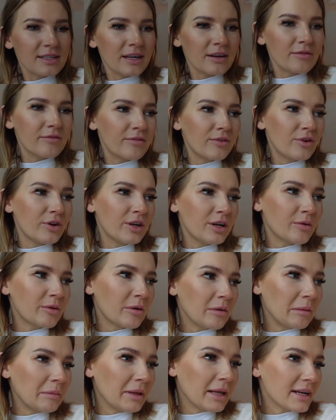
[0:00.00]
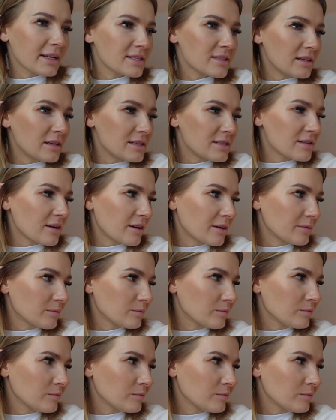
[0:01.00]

I don't really know where my black sunnies are.